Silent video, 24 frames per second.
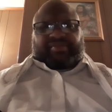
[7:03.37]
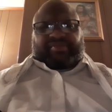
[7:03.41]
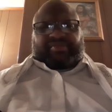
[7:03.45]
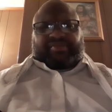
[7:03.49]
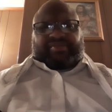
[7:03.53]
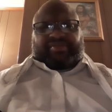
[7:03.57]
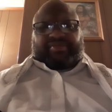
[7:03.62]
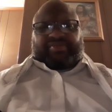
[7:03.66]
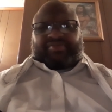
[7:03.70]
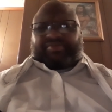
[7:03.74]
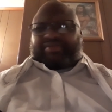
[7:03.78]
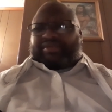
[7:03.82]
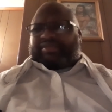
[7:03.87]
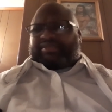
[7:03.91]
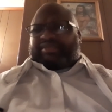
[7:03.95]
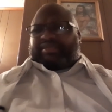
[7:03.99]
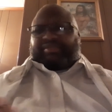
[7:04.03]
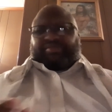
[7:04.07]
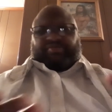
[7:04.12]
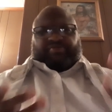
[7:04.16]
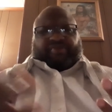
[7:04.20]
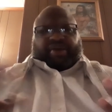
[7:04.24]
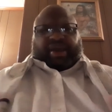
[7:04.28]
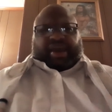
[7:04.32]
You know, is he
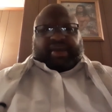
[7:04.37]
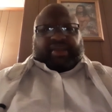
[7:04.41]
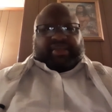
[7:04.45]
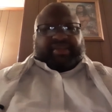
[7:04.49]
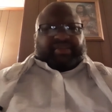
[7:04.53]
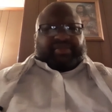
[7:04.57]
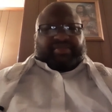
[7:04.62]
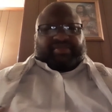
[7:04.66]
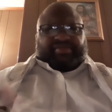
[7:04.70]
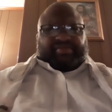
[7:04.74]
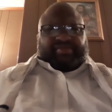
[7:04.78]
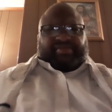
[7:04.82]
divided?